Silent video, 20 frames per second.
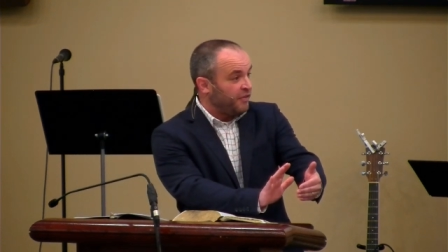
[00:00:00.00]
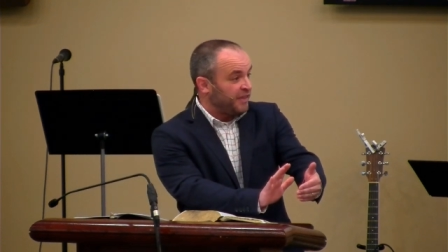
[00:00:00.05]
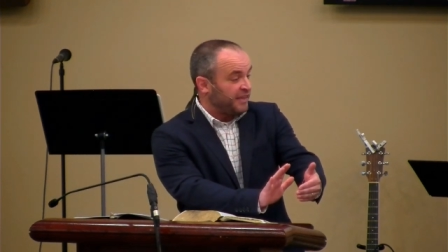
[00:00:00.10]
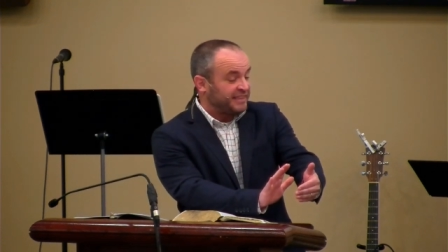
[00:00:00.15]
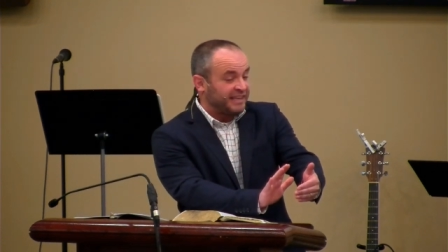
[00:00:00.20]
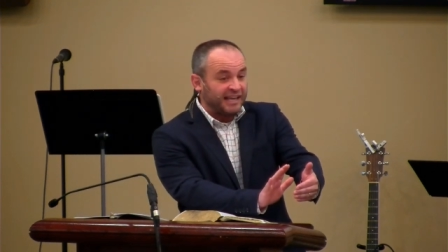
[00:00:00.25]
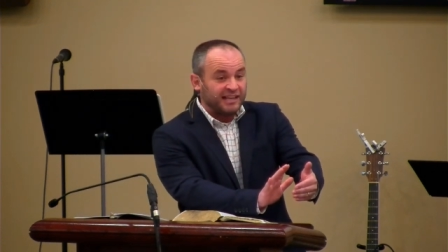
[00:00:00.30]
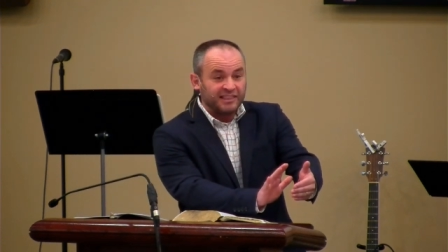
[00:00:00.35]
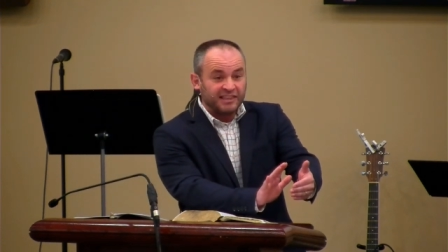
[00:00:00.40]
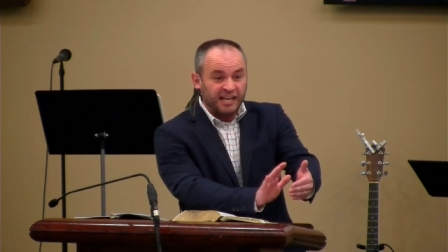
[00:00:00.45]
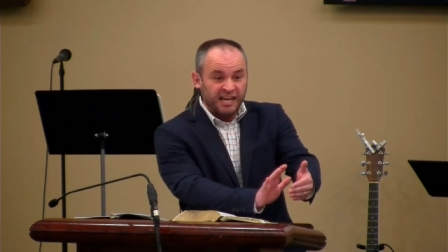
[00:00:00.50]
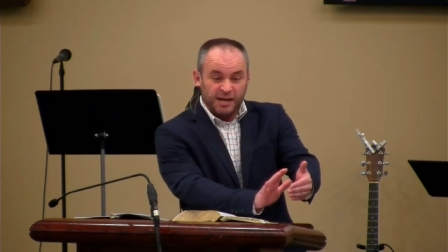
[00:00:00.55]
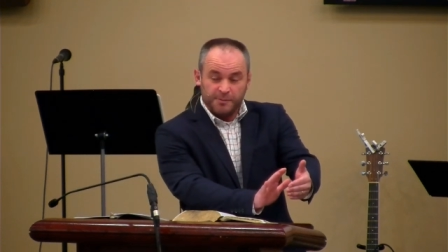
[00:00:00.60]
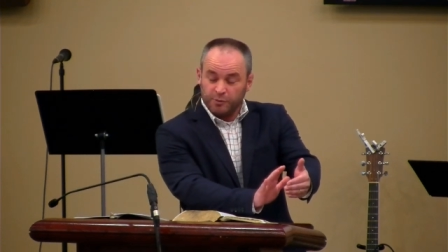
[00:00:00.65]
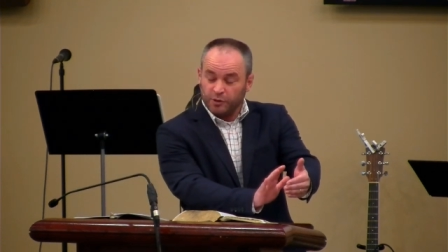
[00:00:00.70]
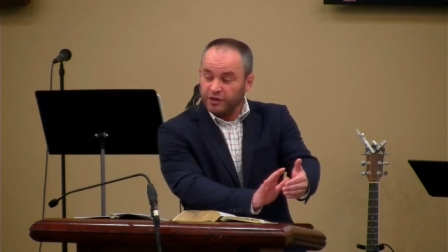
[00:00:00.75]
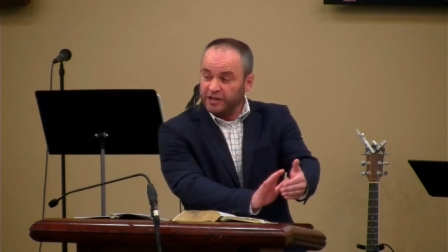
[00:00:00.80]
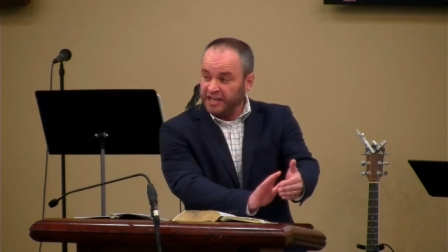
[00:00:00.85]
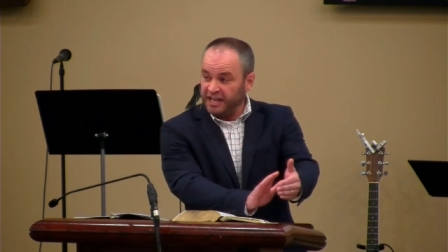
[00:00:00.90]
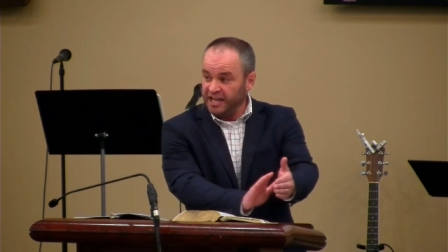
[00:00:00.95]
that that
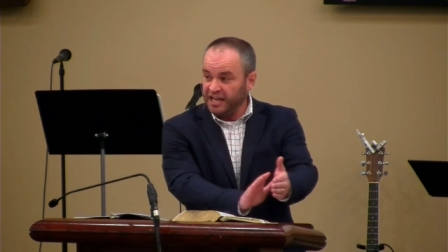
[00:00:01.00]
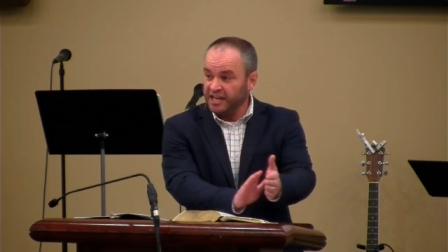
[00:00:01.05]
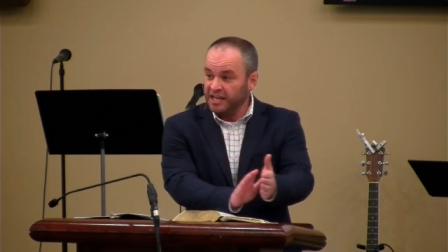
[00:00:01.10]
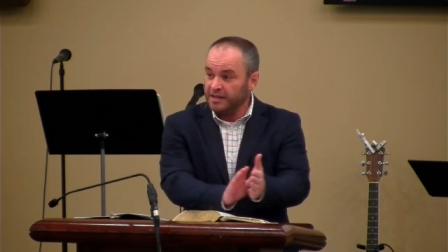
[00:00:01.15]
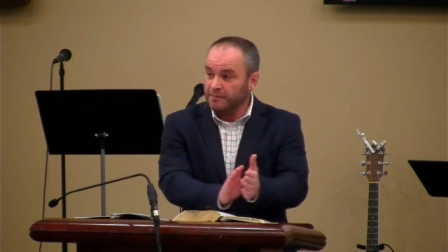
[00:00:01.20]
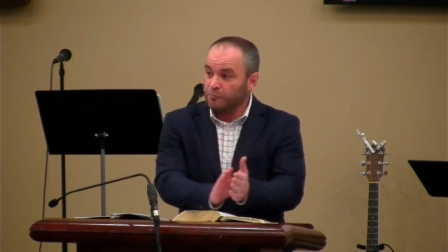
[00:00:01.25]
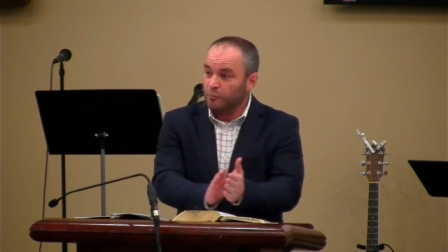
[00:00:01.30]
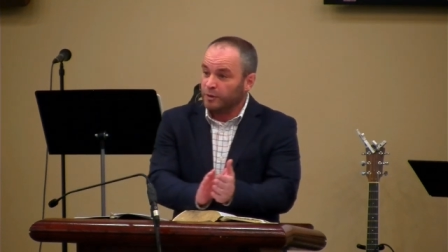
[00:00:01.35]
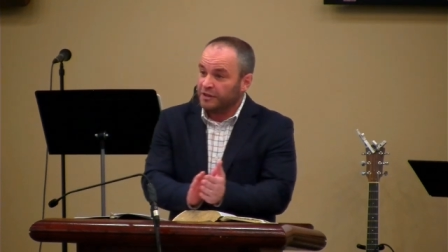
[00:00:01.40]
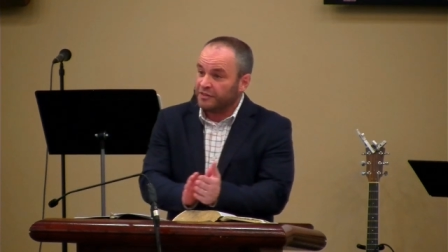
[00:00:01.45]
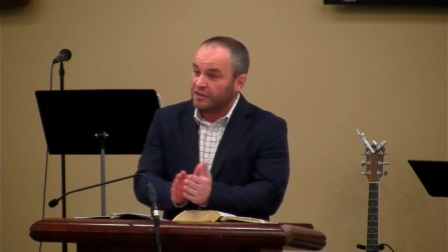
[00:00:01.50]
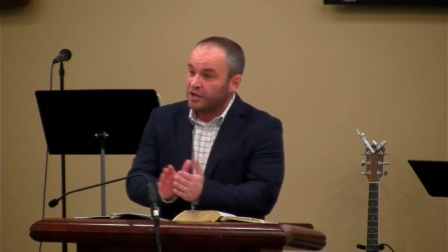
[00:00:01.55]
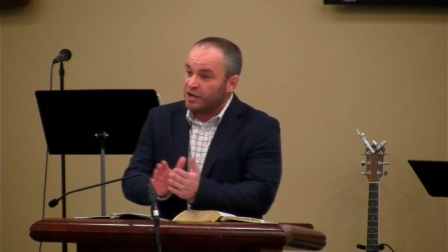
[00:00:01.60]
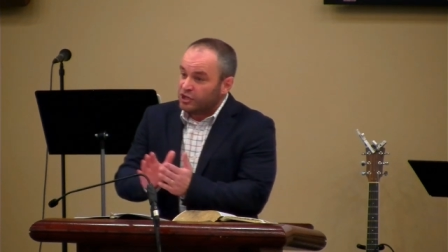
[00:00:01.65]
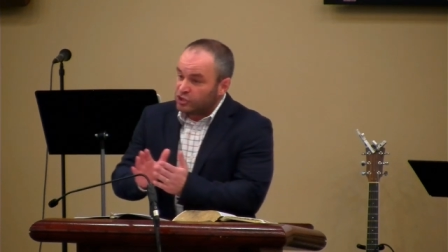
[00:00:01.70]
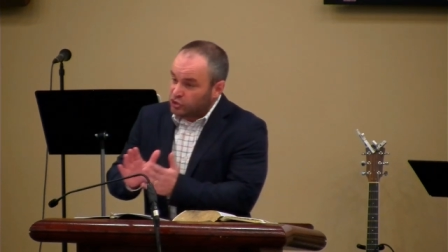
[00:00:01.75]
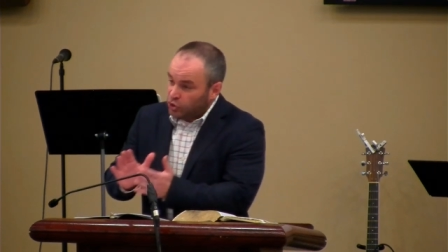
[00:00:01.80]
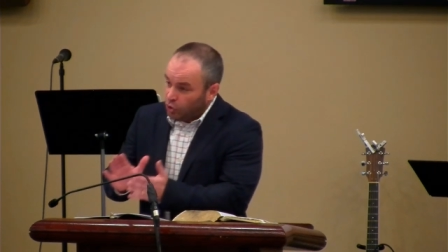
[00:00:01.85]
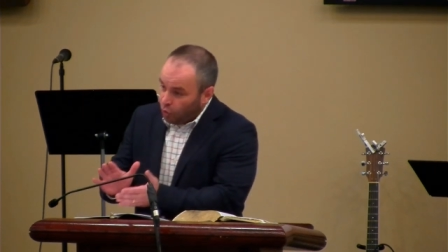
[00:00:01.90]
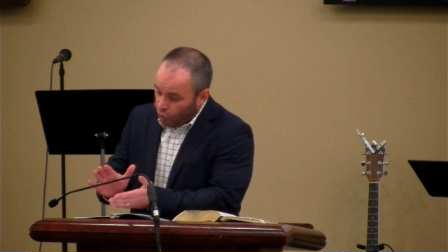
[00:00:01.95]
labor came with
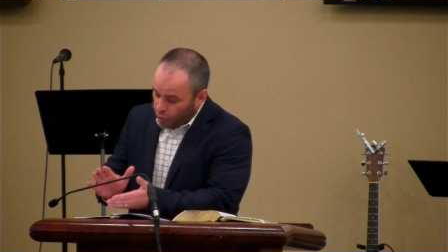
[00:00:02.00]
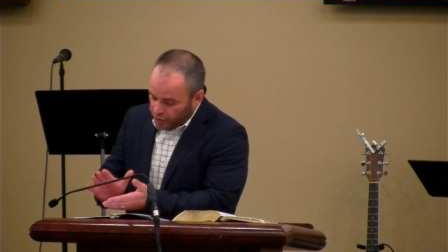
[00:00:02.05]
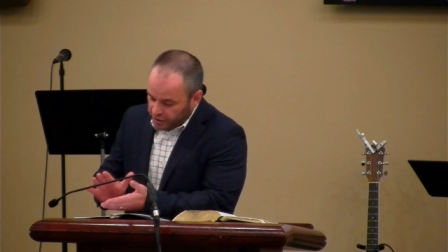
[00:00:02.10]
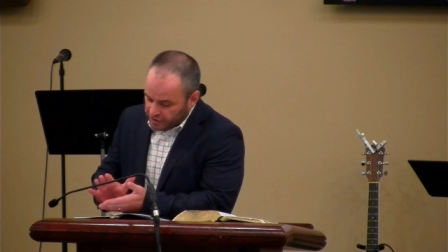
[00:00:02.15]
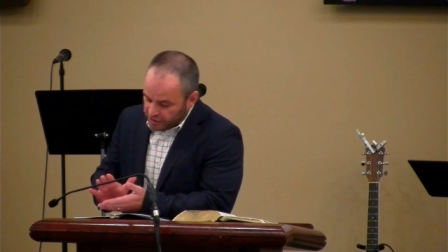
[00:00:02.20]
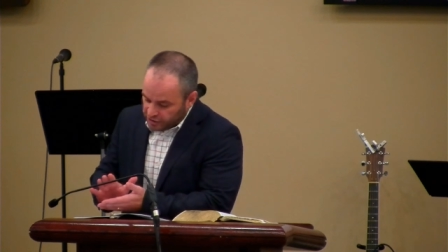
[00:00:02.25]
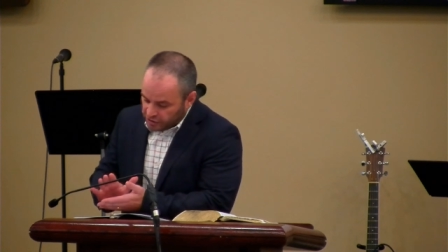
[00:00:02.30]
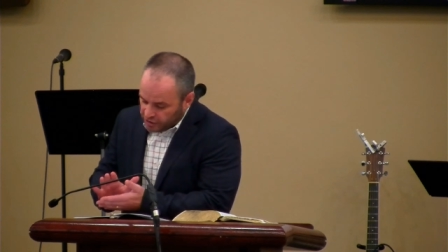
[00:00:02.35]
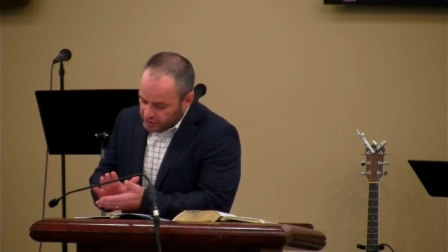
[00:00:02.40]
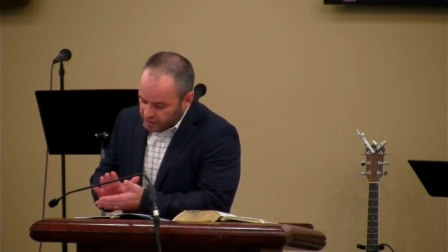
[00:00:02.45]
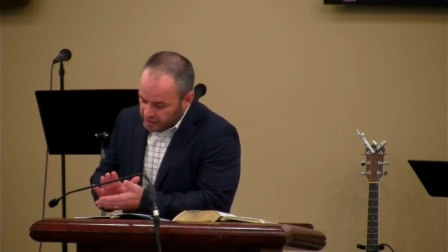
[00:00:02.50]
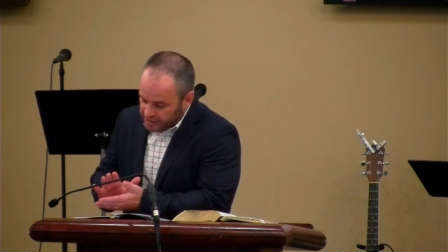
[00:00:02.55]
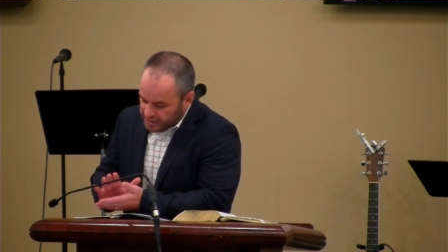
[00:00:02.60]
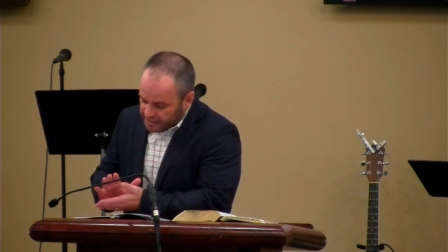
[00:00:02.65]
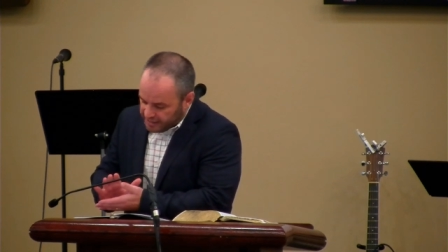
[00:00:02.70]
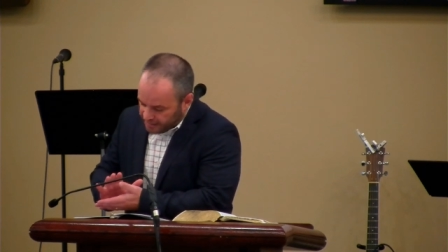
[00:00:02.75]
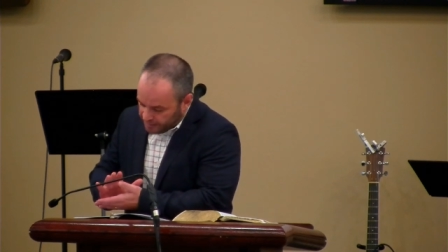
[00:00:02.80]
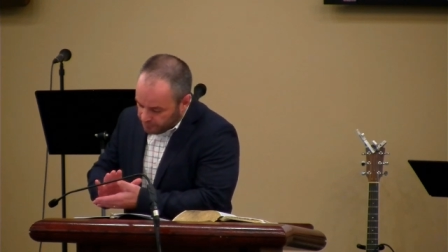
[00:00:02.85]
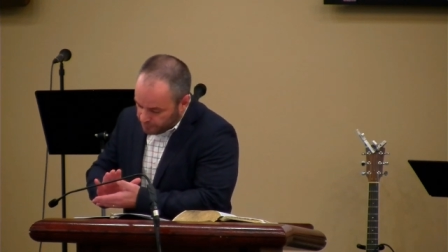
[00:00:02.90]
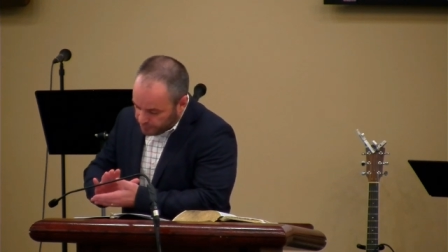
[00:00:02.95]
toil
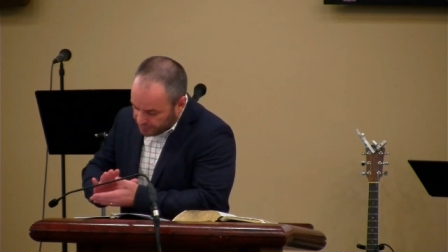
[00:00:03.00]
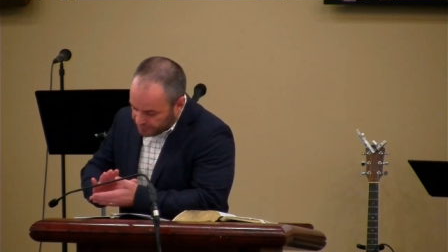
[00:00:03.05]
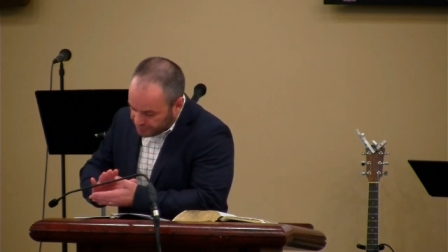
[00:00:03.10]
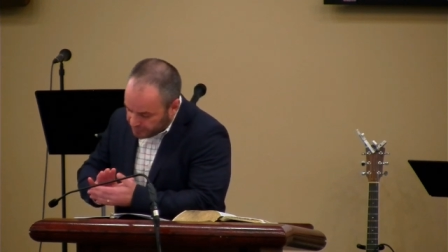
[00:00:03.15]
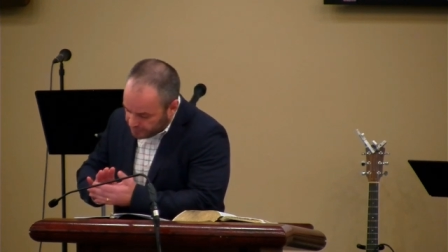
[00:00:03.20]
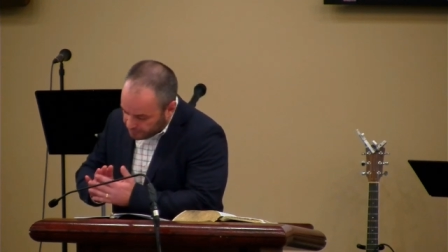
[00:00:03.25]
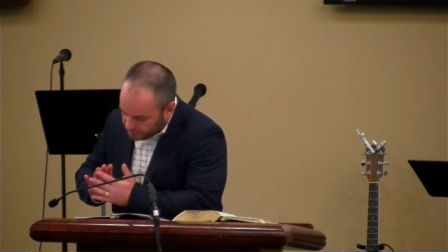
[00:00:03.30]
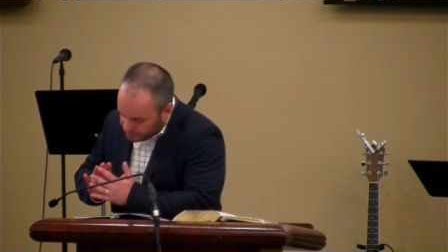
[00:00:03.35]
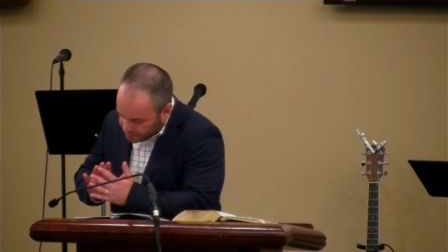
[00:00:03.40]
and with,